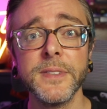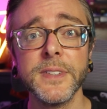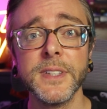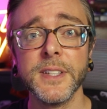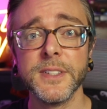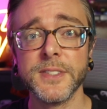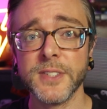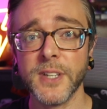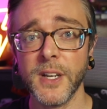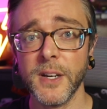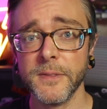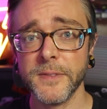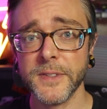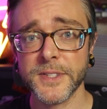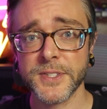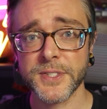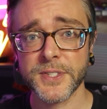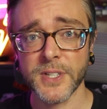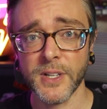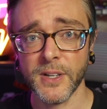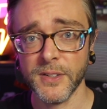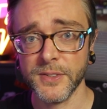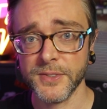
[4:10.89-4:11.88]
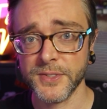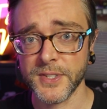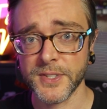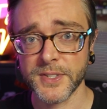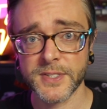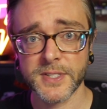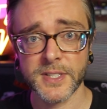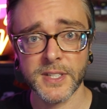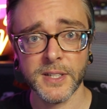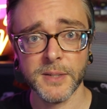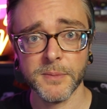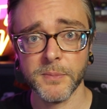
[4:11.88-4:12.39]
the toughest challenges
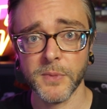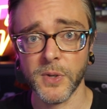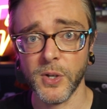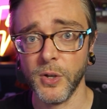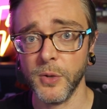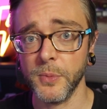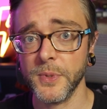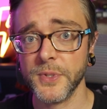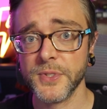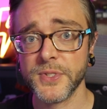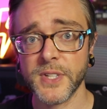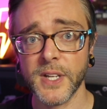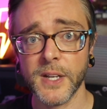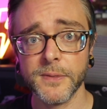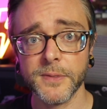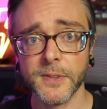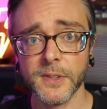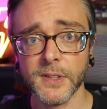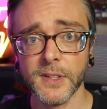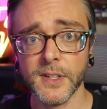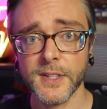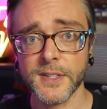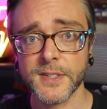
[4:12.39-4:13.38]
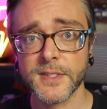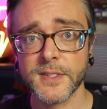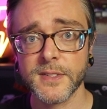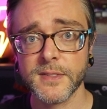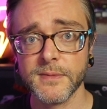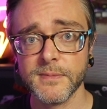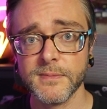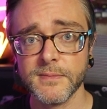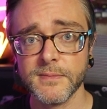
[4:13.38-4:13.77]
seem almost effortless.